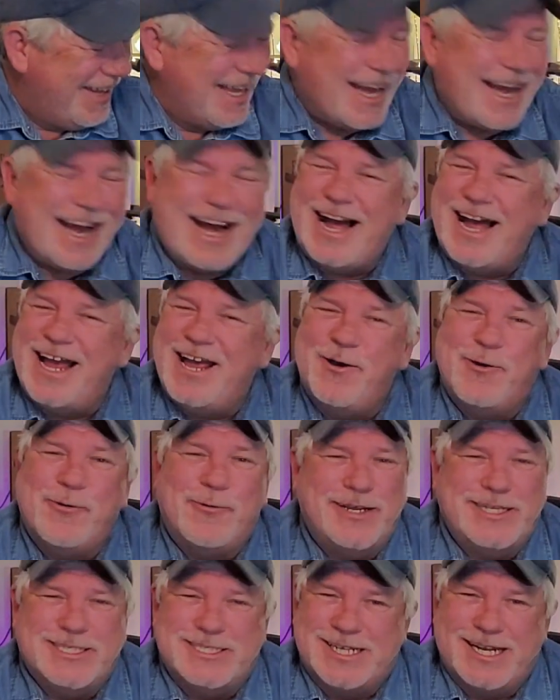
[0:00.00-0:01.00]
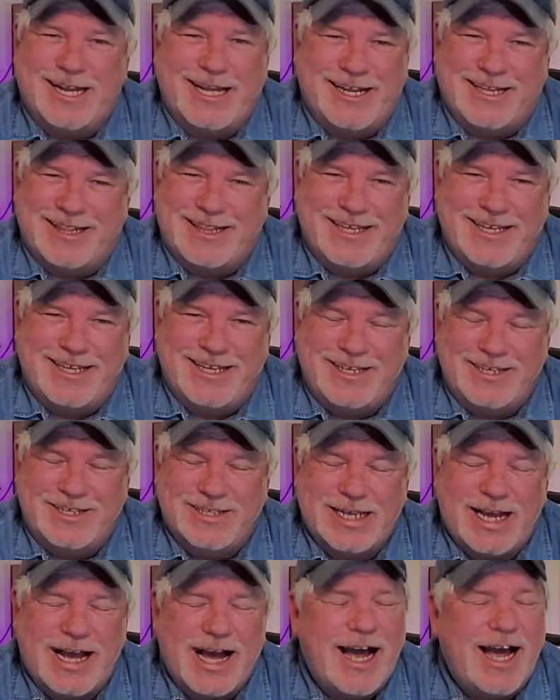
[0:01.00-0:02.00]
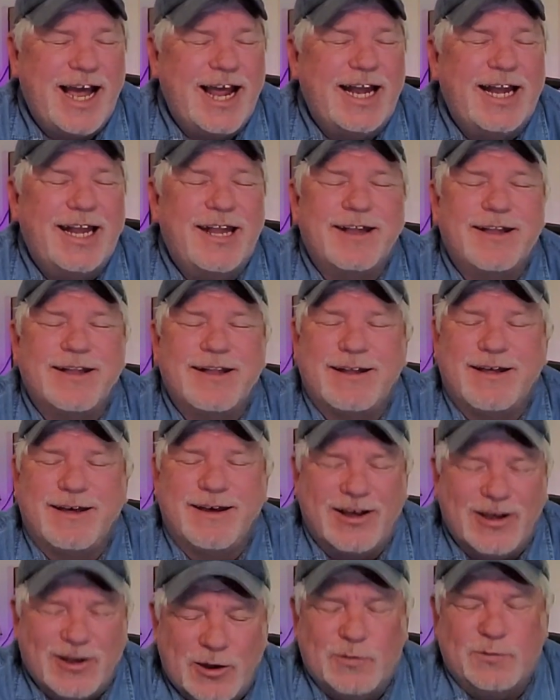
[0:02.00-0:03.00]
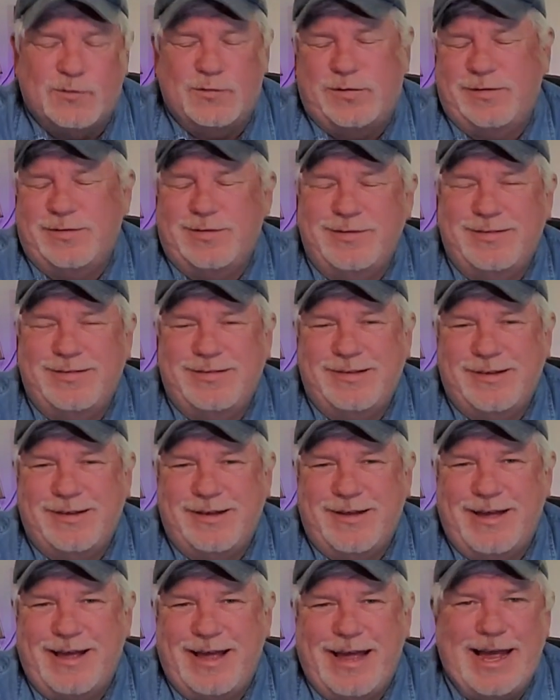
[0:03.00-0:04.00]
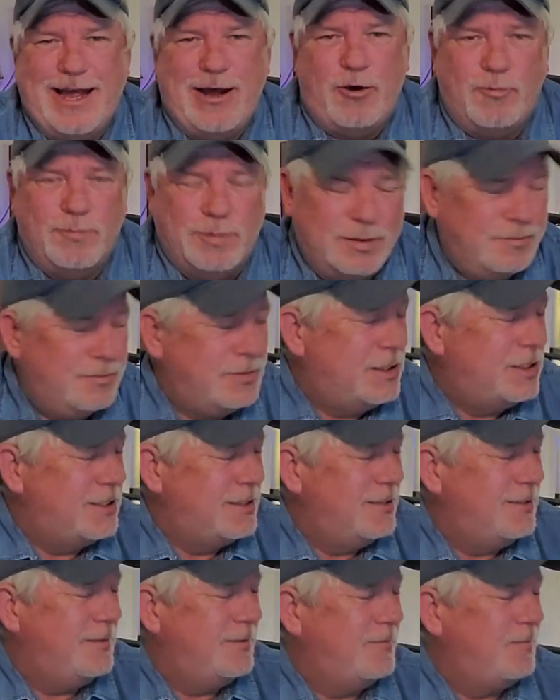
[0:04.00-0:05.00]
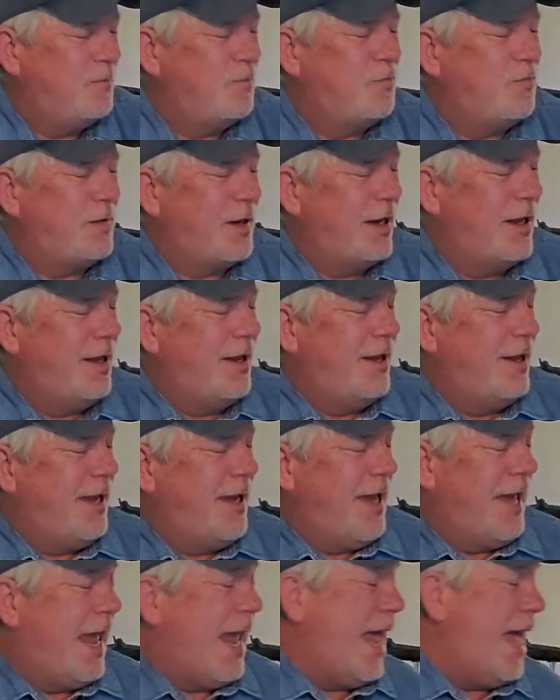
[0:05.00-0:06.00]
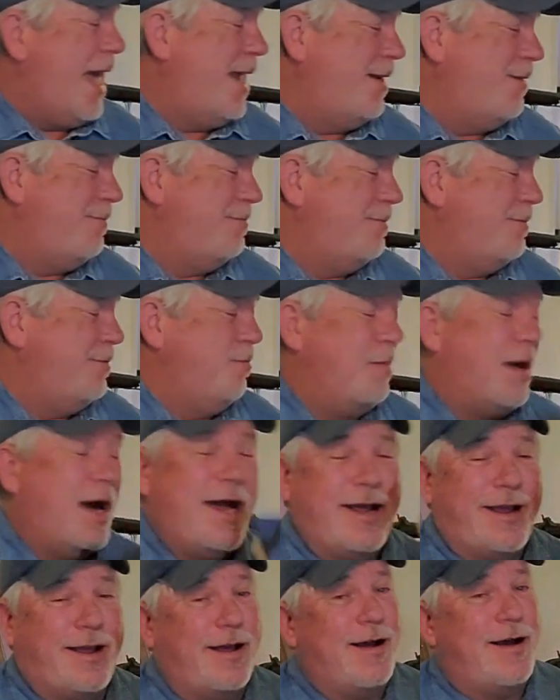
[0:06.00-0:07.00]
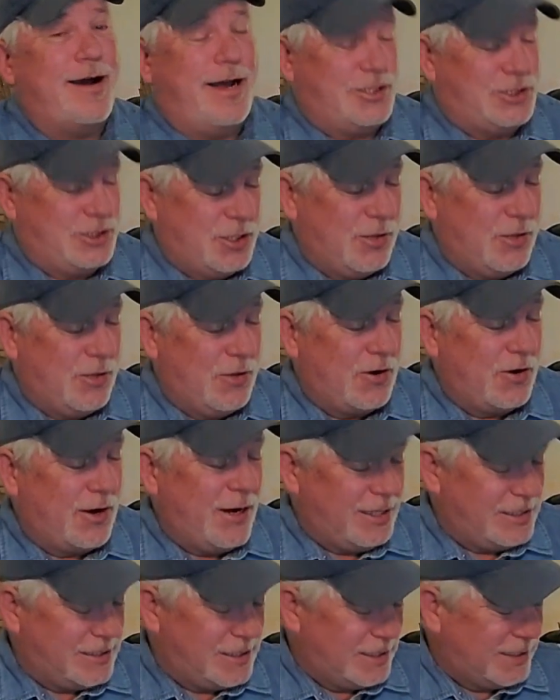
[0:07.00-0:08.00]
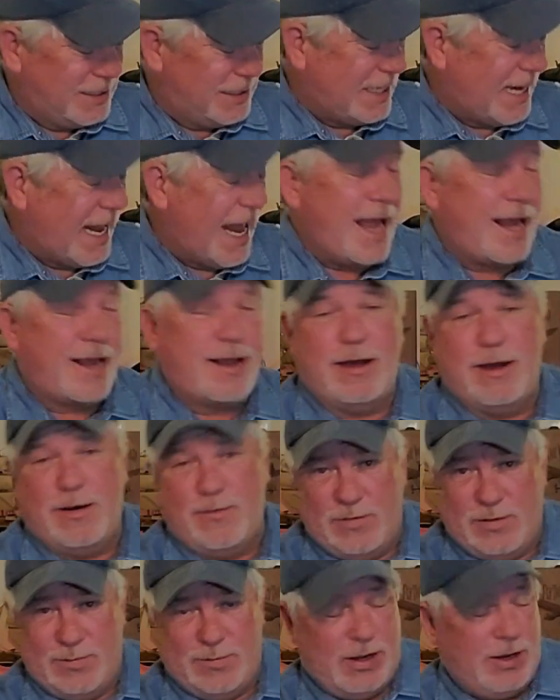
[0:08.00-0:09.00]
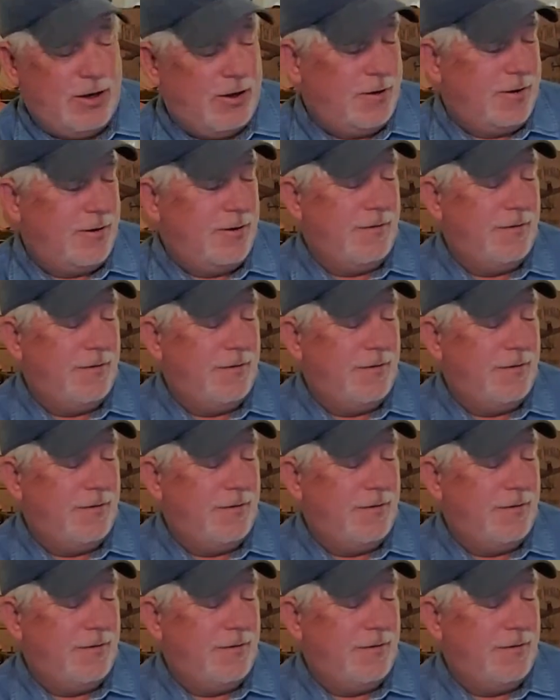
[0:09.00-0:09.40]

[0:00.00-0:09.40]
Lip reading: I always like these. I love albums. And my gosh, there is a stack of them here.